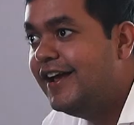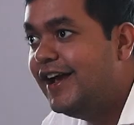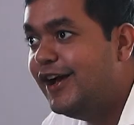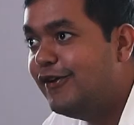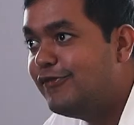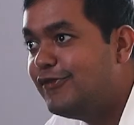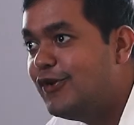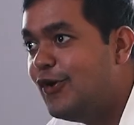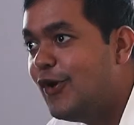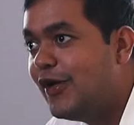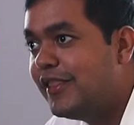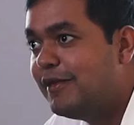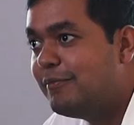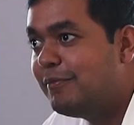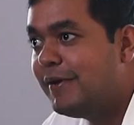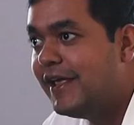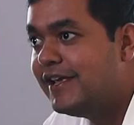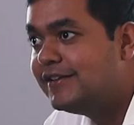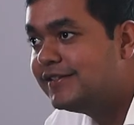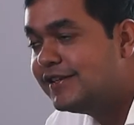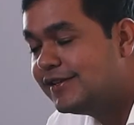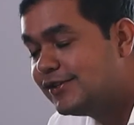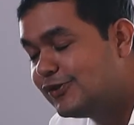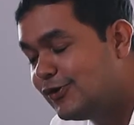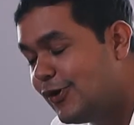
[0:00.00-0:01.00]
a few other
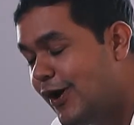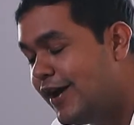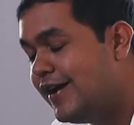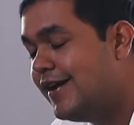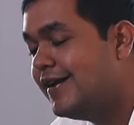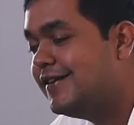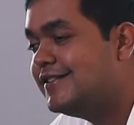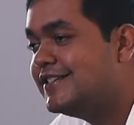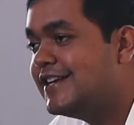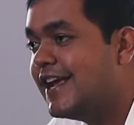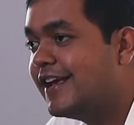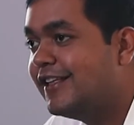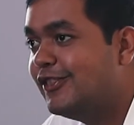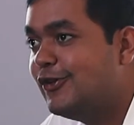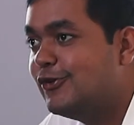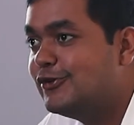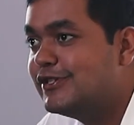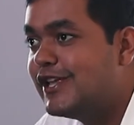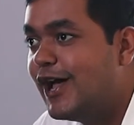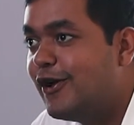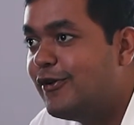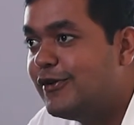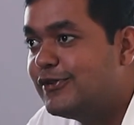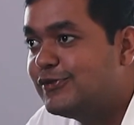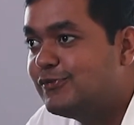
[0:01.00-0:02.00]
places, so I did check those
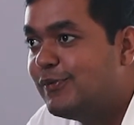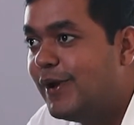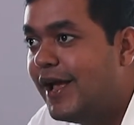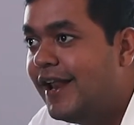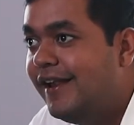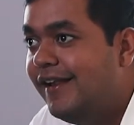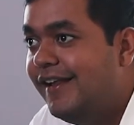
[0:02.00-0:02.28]
out as well.